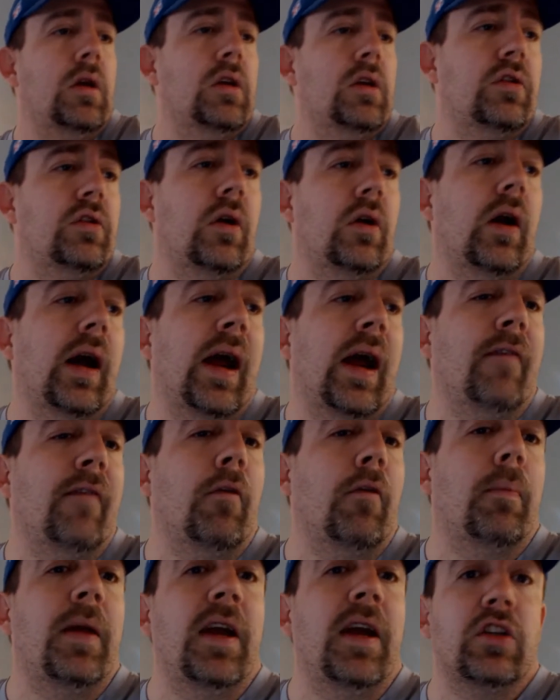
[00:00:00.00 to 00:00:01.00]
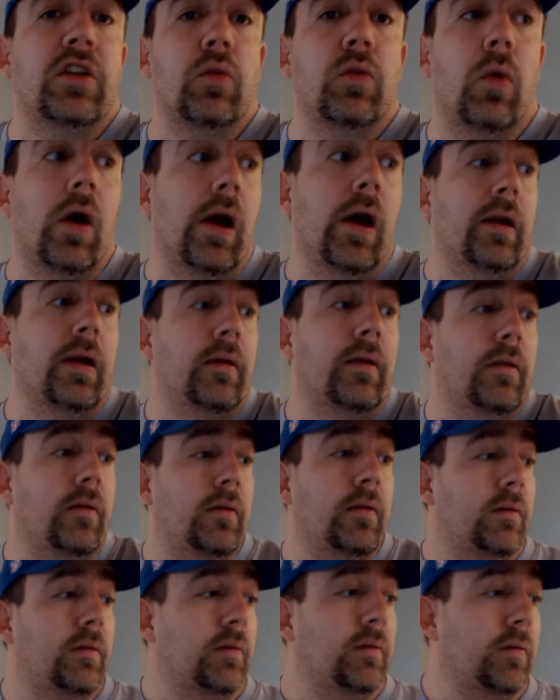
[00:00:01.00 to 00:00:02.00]
So I have a
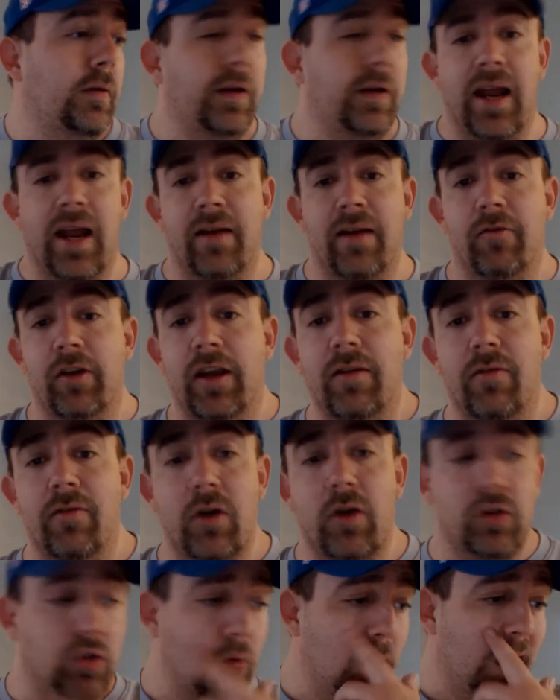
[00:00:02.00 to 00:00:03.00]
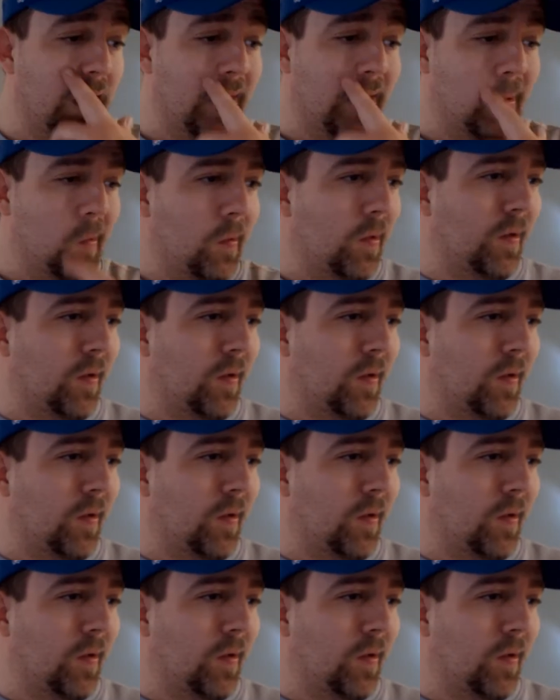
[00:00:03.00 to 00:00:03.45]
PS1. You can't even give those away.